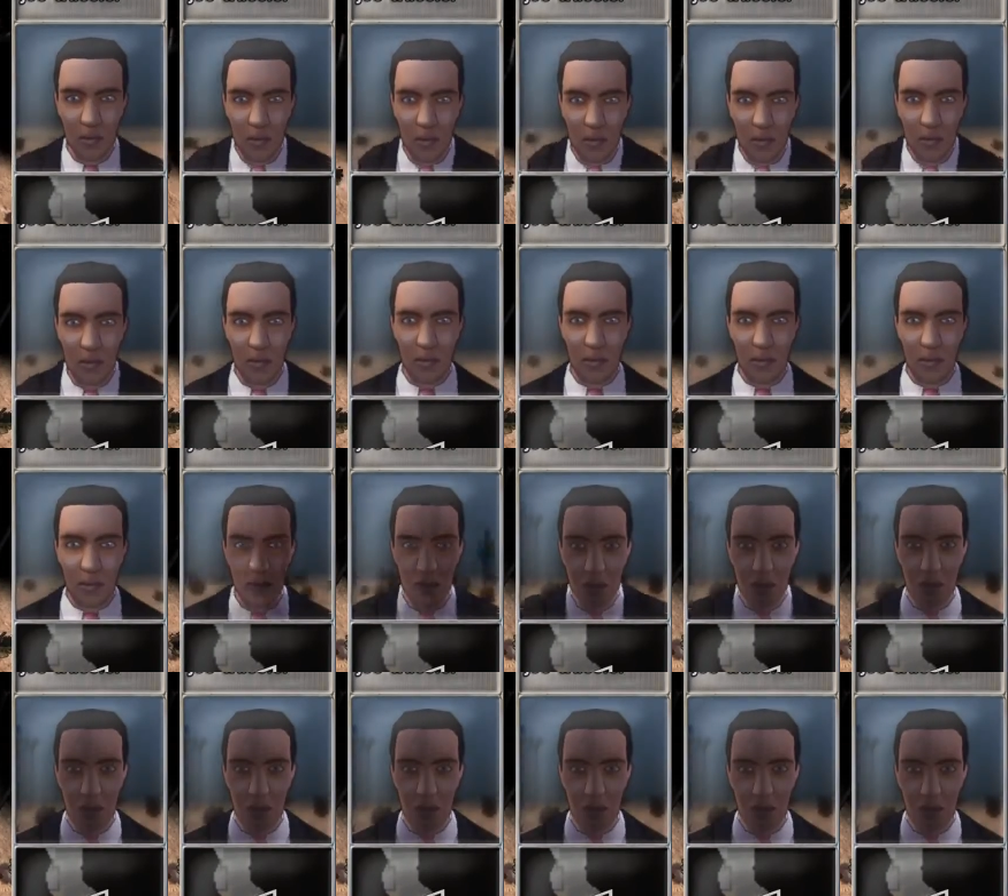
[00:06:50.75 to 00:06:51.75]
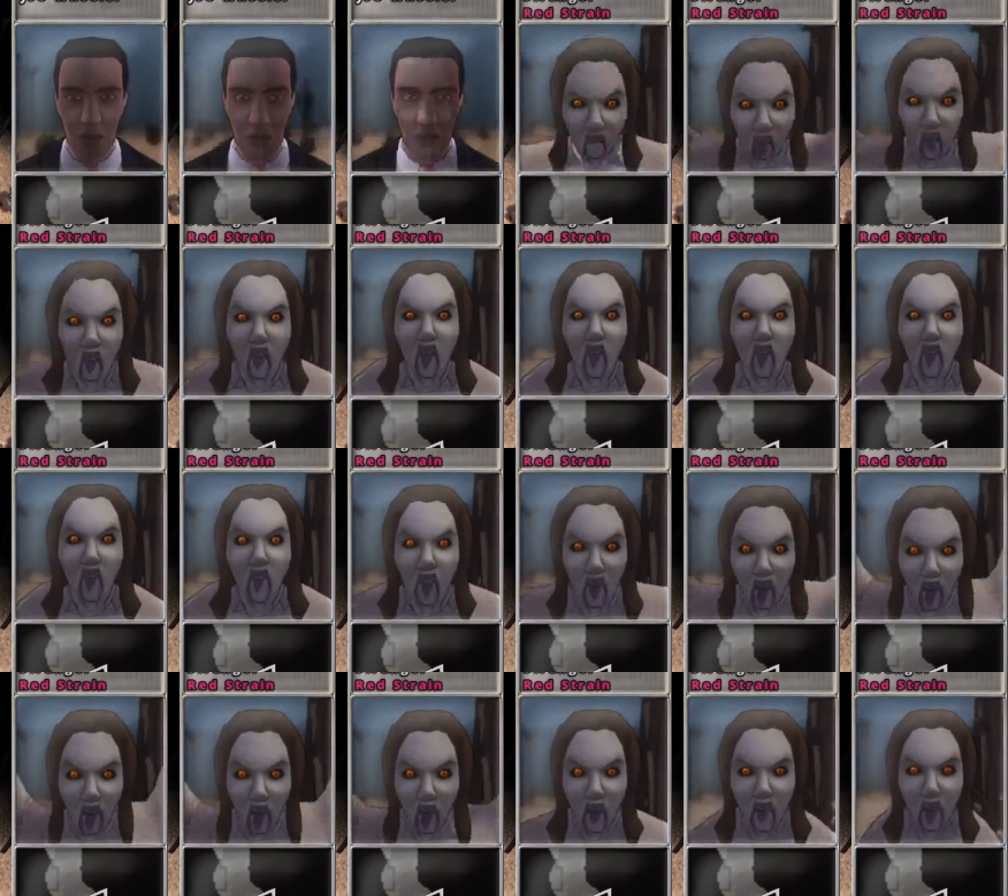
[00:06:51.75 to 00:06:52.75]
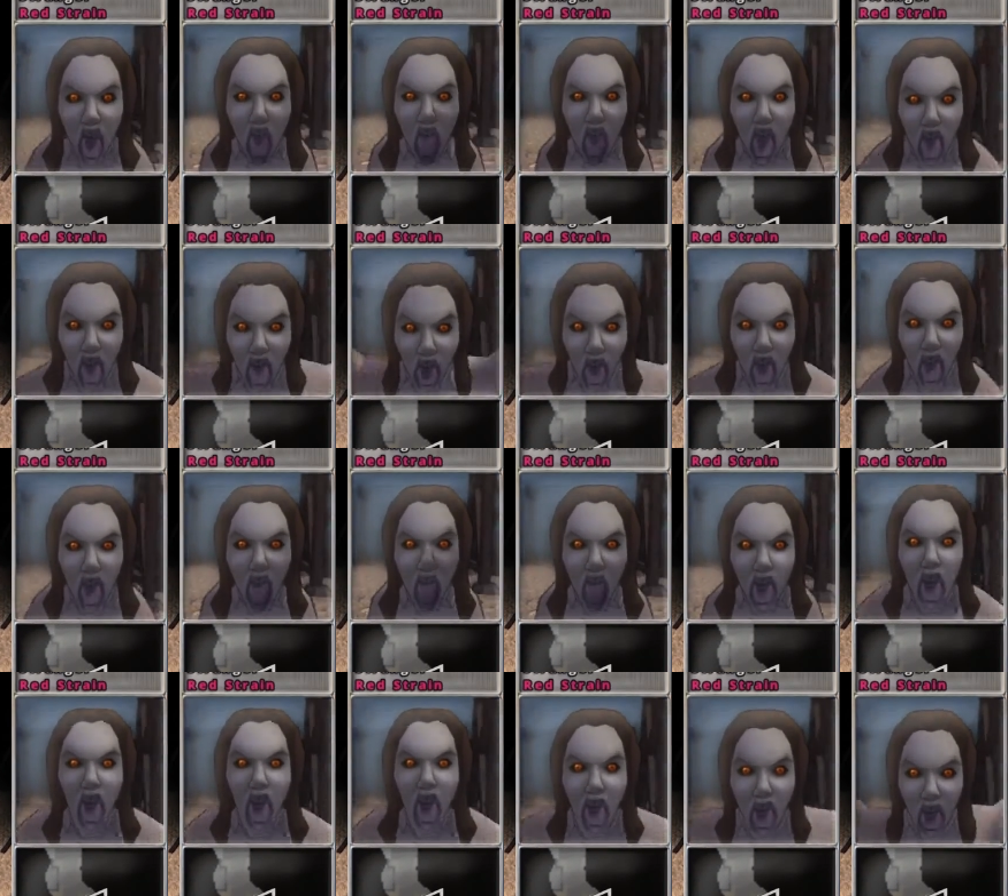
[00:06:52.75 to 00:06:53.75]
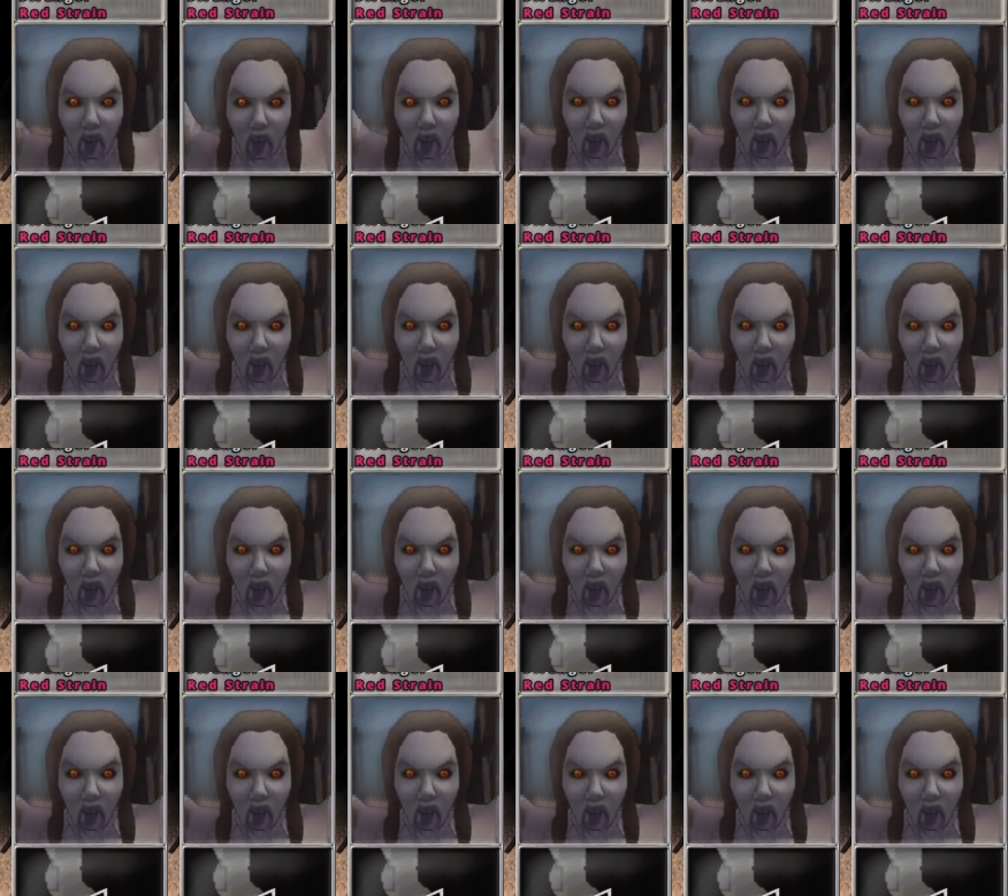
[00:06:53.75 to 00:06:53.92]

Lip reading: unfortunately, Alice's sister